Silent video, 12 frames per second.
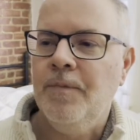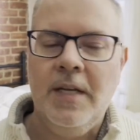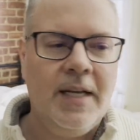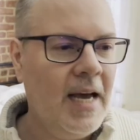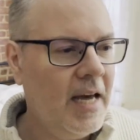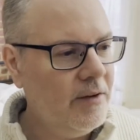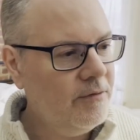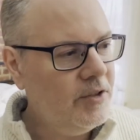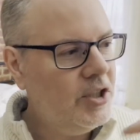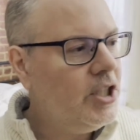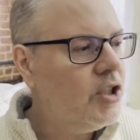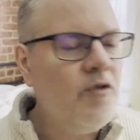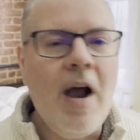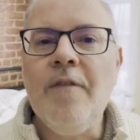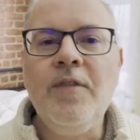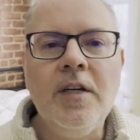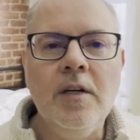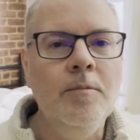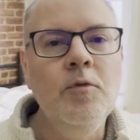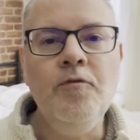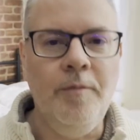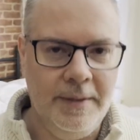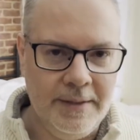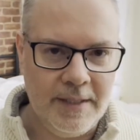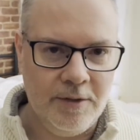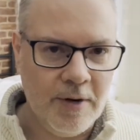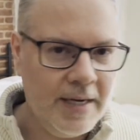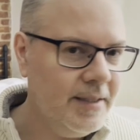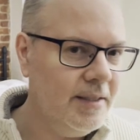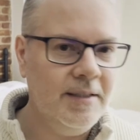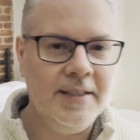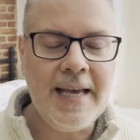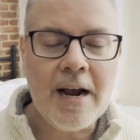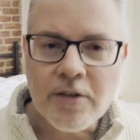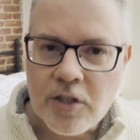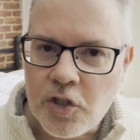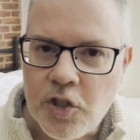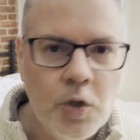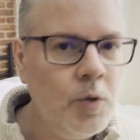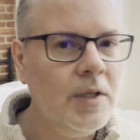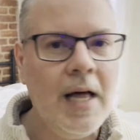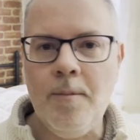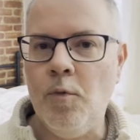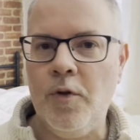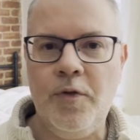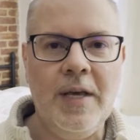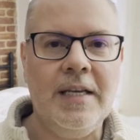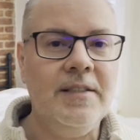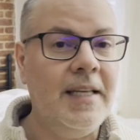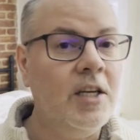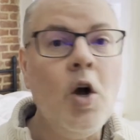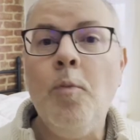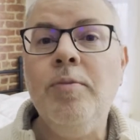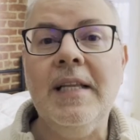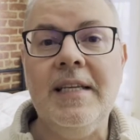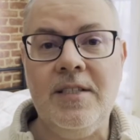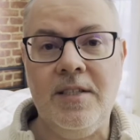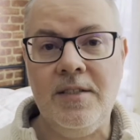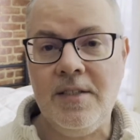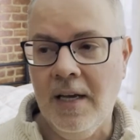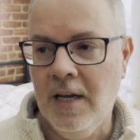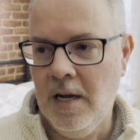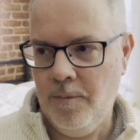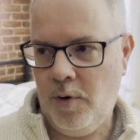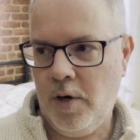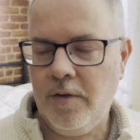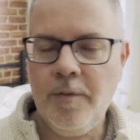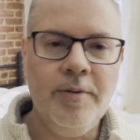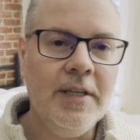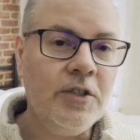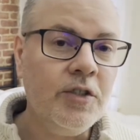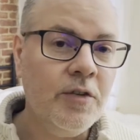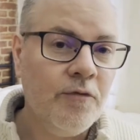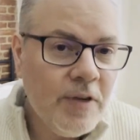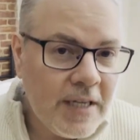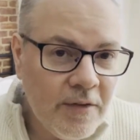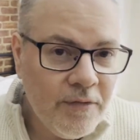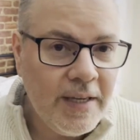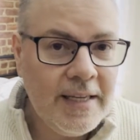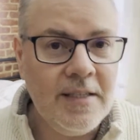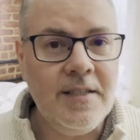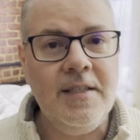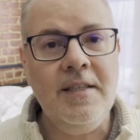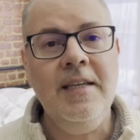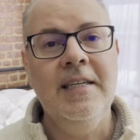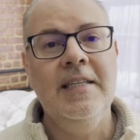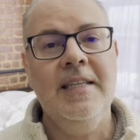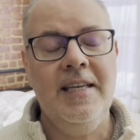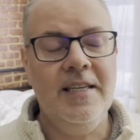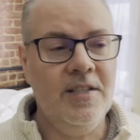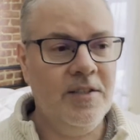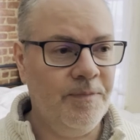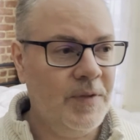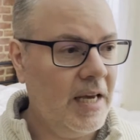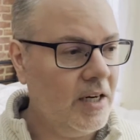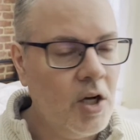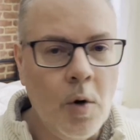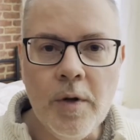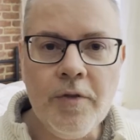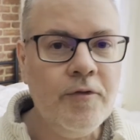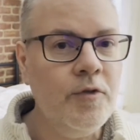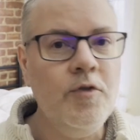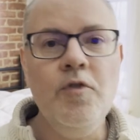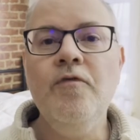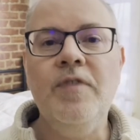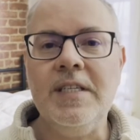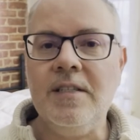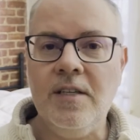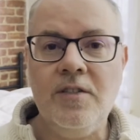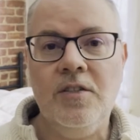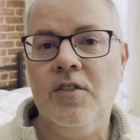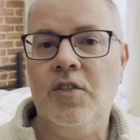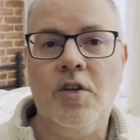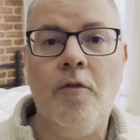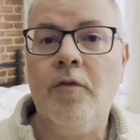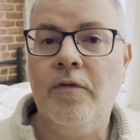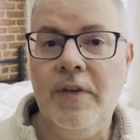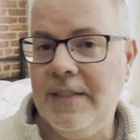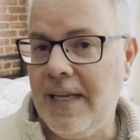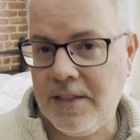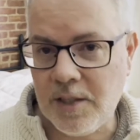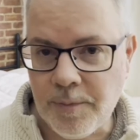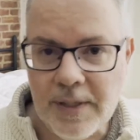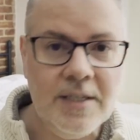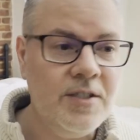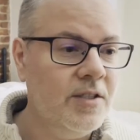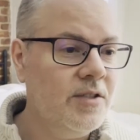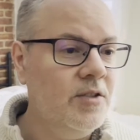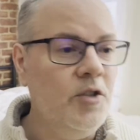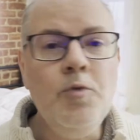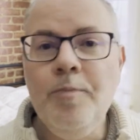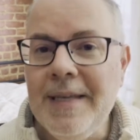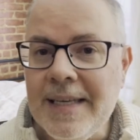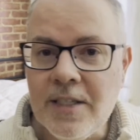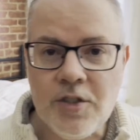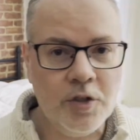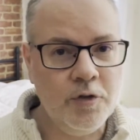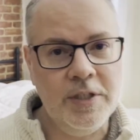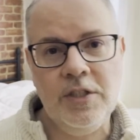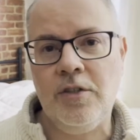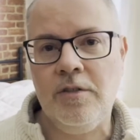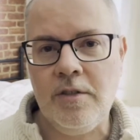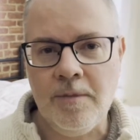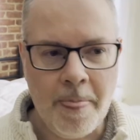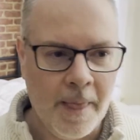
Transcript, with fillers: kind of geographical movement, right? The, the, characters do a lot more things, they go places. Part of the pleasures of reading fantasy is kind of going through new vistas and discovering fantastic places and new beings and creatures.